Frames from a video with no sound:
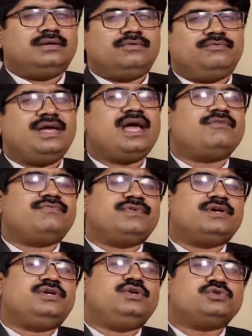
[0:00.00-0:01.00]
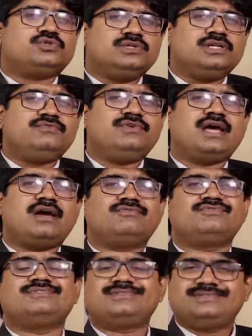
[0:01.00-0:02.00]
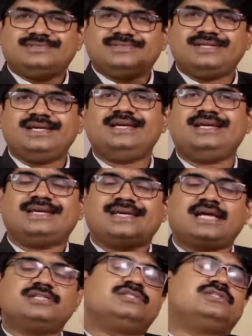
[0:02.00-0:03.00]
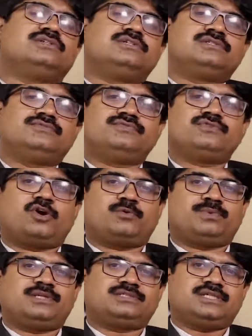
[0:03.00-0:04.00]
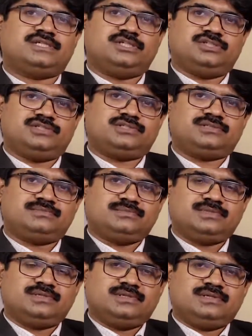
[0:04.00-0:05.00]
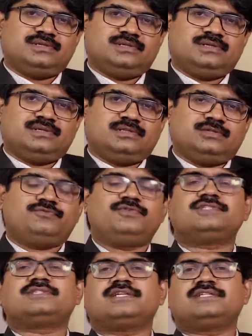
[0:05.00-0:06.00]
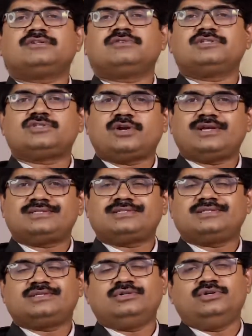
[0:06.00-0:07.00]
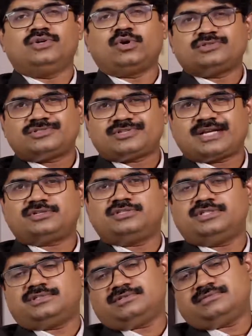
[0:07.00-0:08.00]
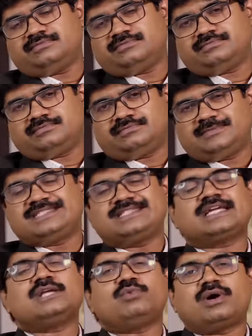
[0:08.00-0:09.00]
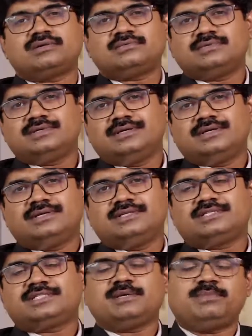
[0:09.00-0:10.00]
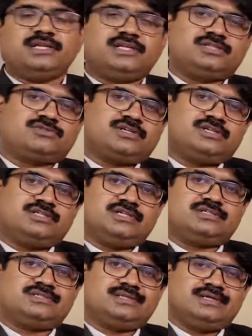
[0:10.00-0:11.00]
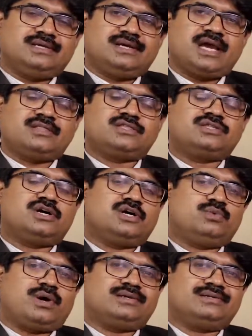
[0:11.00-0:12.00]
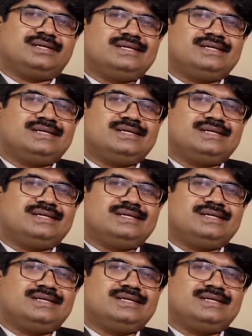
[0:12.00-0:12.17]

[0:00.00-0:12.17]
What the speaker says: Usually we have three categories of corporate strategies. The first category is known as growth strategies. The second one, stability strategies, and the third one,